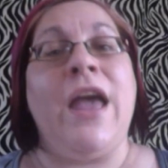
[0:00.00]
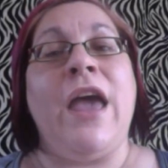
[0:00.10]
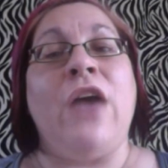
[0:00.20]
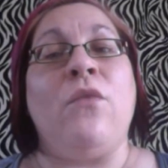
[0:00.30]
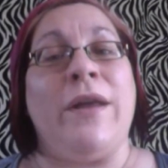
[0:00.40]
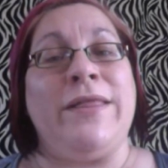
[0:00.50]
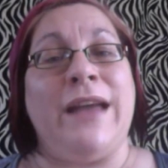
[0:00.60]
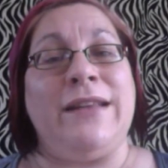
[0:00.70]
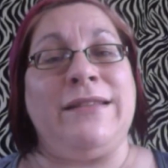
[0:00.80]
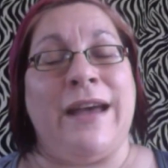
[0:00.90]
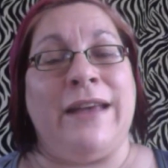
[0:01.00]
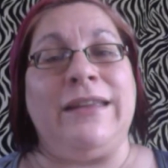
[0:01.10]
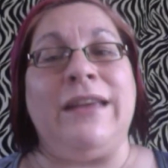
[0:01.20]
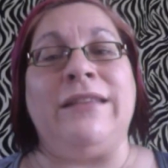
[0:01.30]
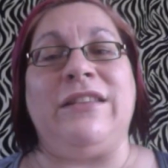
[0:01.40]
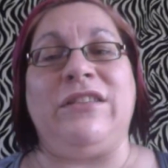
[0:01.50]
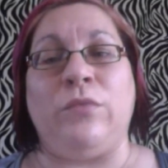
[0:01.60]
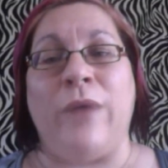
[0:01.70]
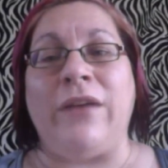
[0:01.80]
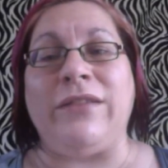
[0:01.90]
And what that does is it
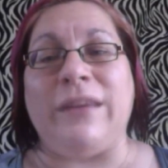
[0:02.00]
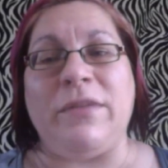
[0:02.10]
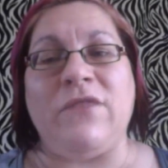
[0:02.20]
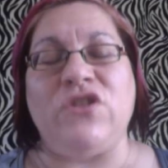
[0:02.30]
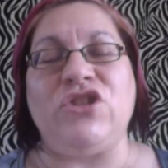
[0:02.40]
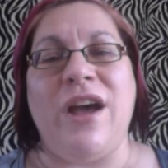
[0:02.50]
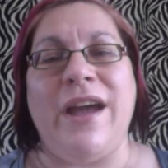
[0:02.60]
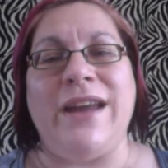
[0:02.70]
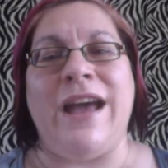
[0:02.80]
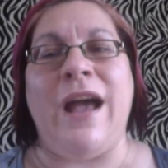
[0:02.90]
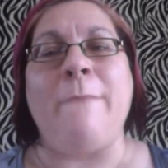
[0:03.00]
swells up the vagina,